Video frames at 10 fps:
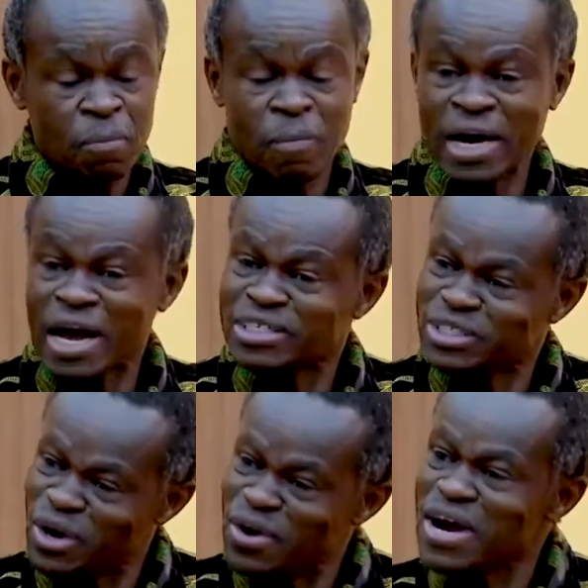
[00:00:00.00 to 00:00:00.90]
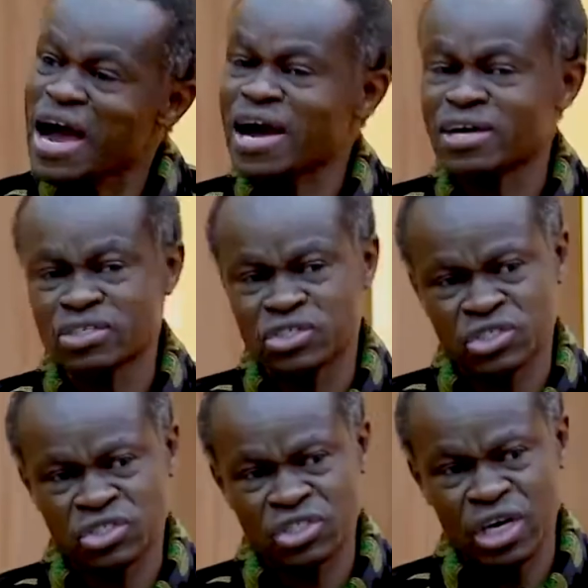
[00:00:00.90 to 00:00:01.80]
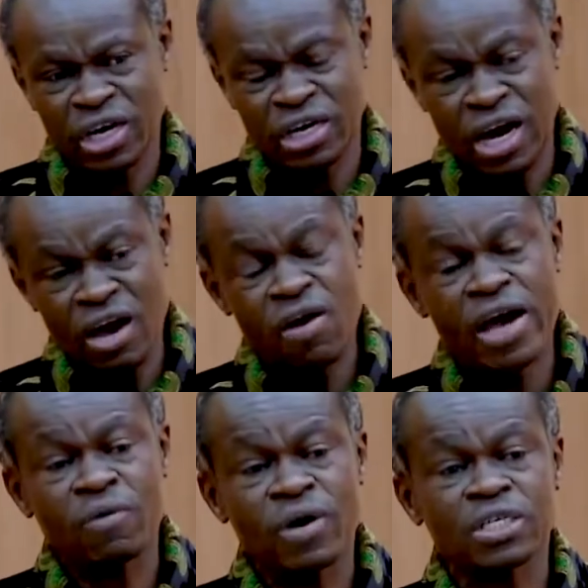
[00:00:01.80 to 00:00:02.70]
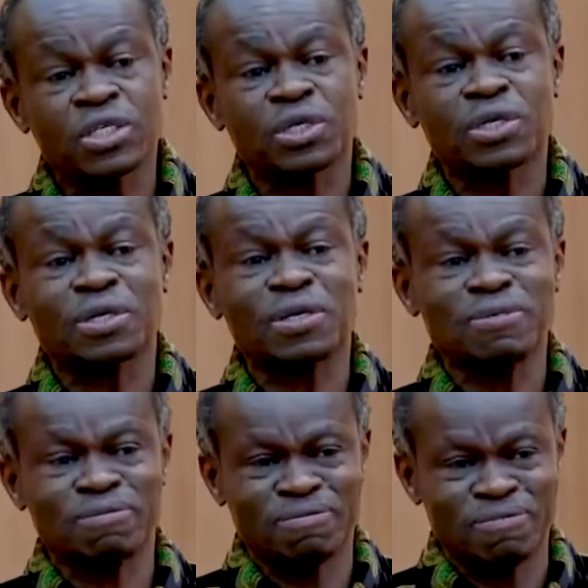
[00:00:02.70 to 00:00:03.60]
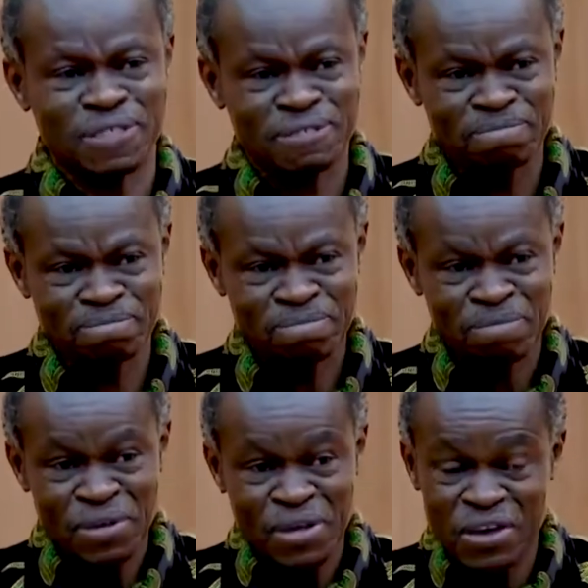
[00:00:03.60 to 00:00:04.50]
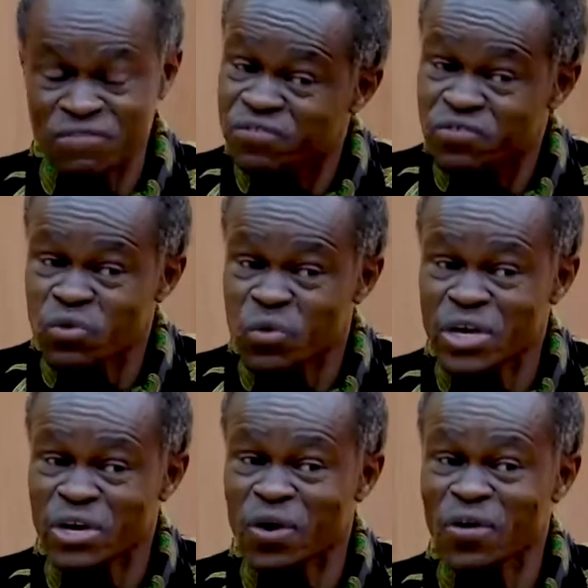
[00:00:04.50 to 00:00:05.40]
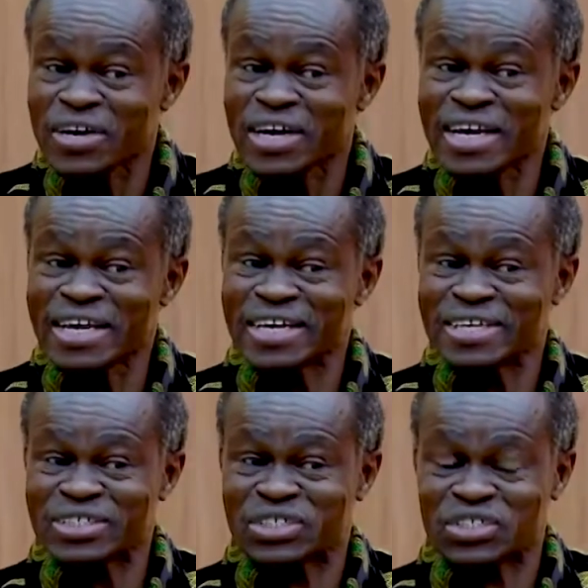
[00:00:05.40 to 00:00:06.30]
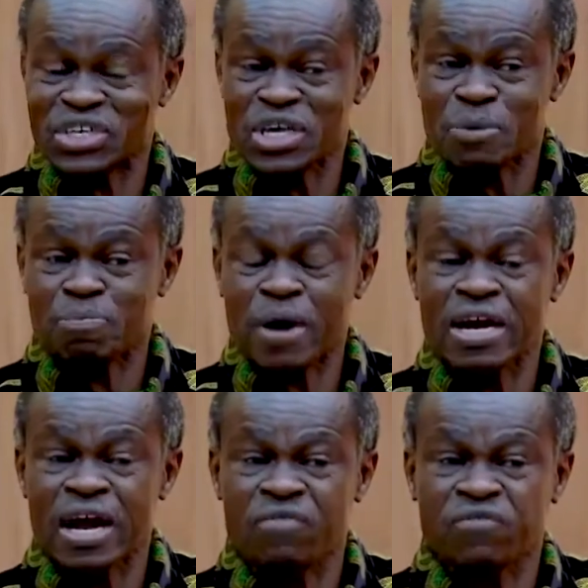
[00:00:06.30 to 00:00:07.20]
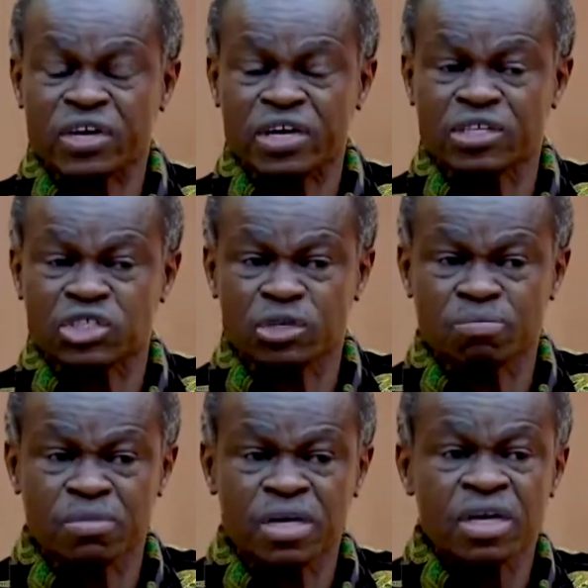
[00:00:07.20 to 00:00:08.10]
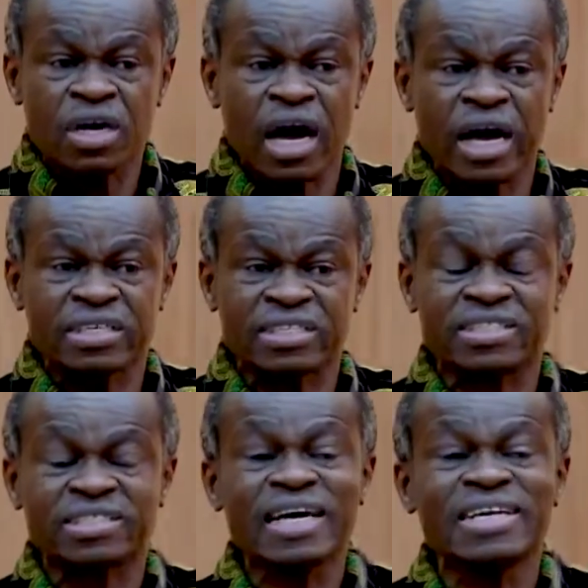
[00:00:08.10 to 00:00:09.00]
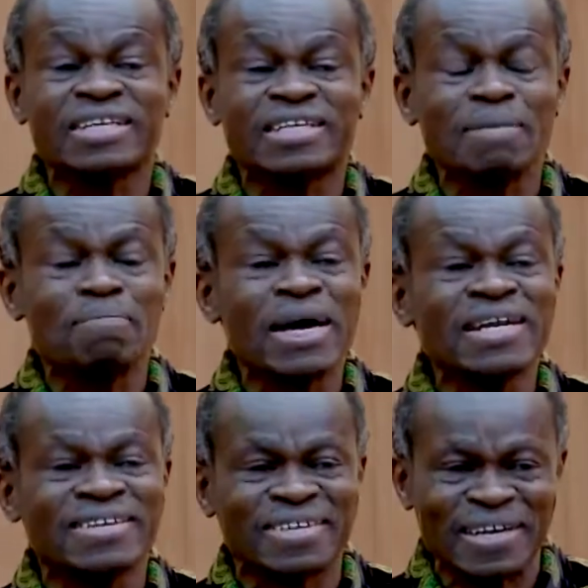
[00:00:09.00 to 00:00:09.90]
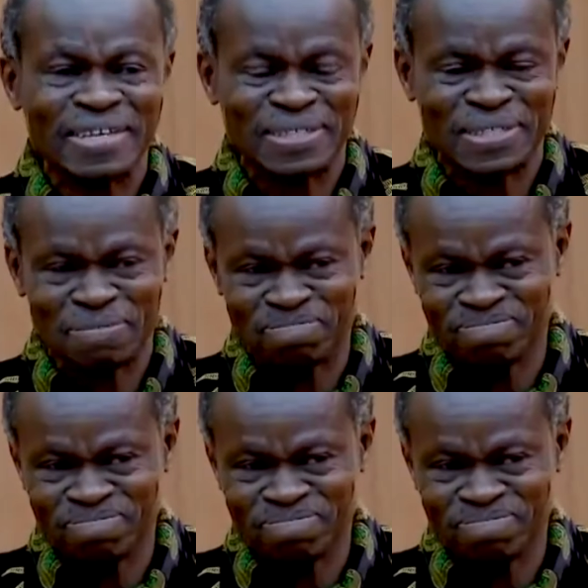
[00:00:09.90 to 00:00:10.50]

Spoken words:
But as long as, and now I want to conclude, if we only see Pan-Africanism as sentimentalism,